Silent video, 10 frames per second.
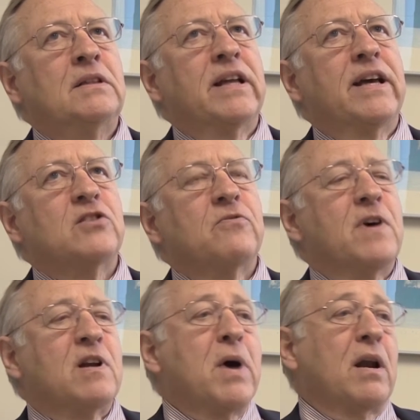It's a
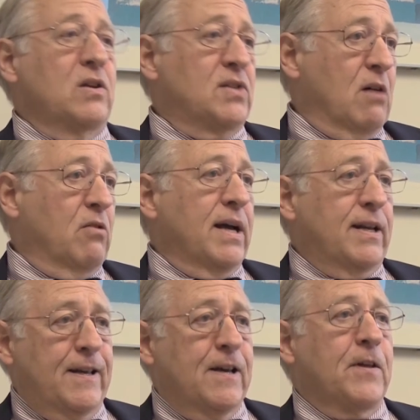fundamentally sound
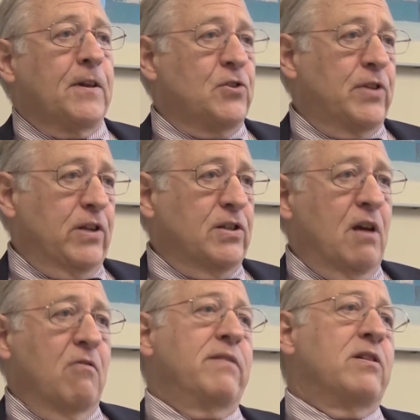idea that the states
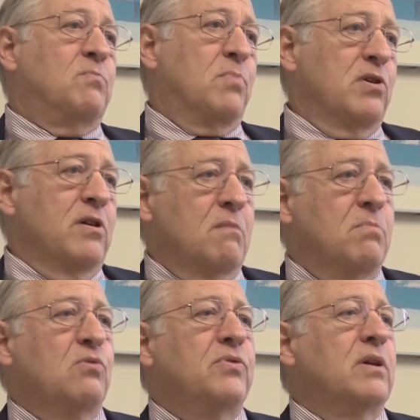carry this burden,
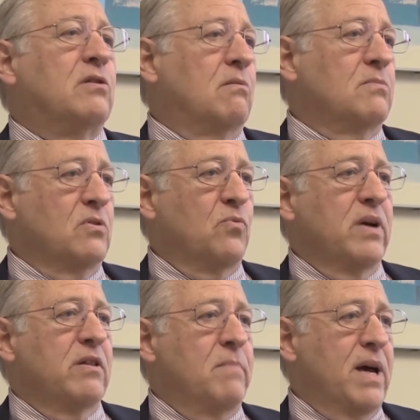both in terms of
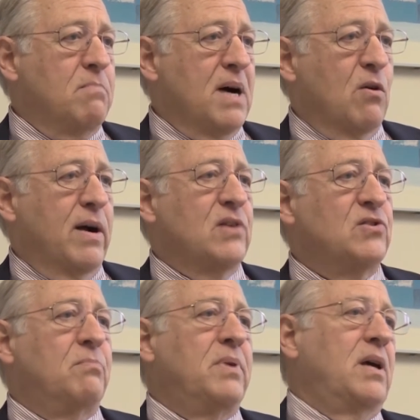where the manpower has
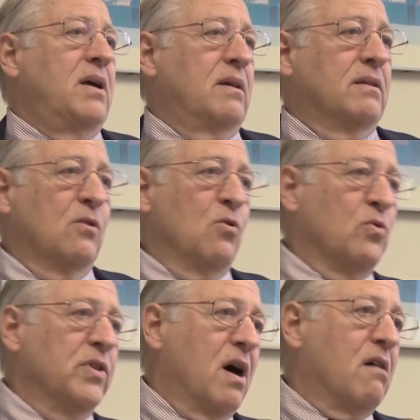to be, the
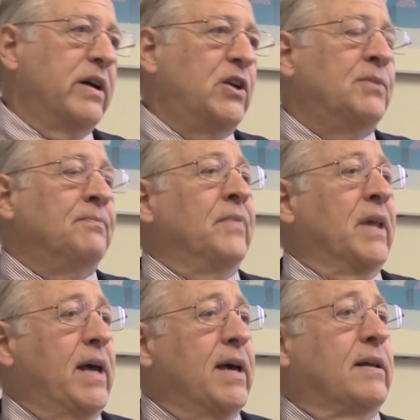local knowledge,
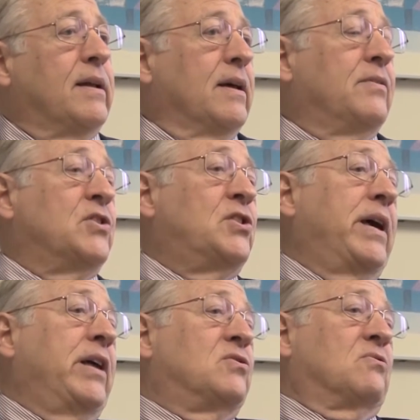and the
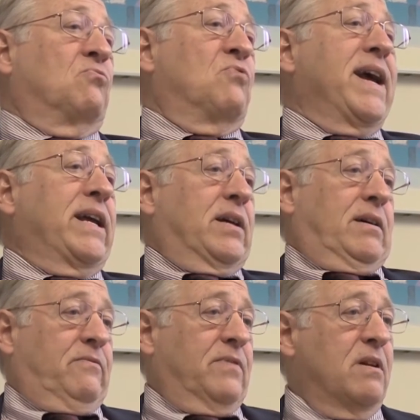state's right,
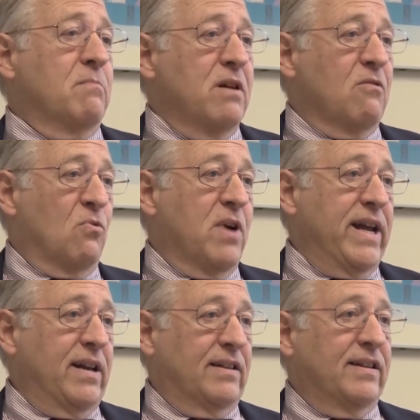fundamental
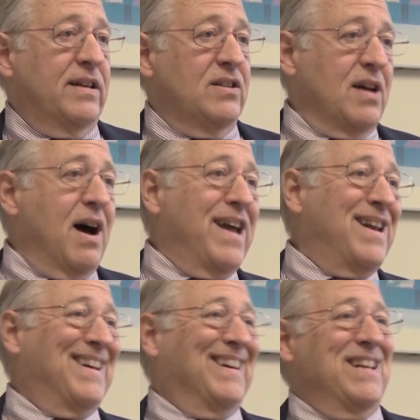right, to decide
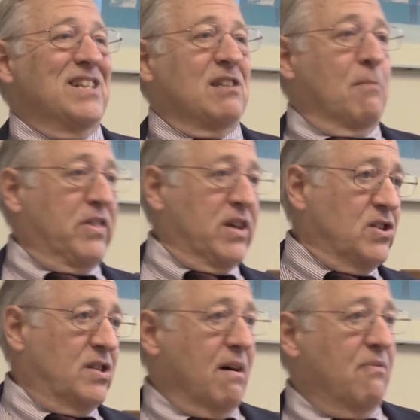at least some of this
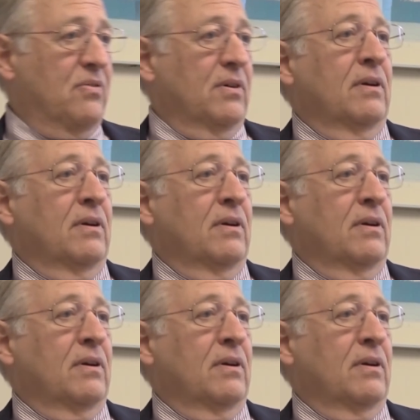stuff.